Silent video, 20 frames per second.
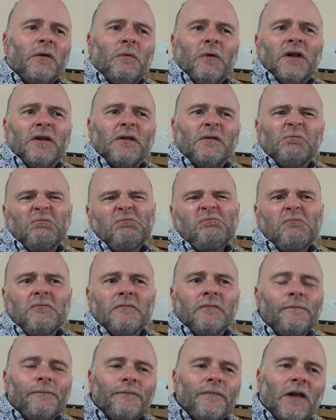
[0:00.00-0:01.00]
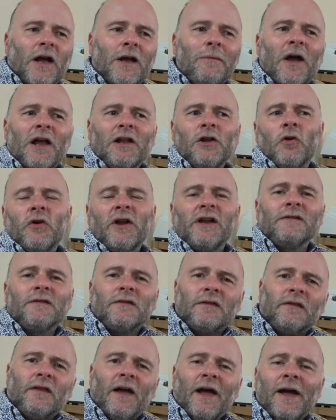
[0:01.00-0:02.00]
well, I might look
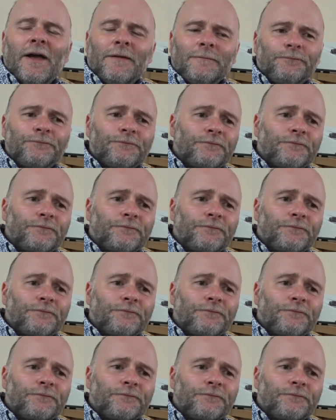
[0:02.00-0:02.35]
into that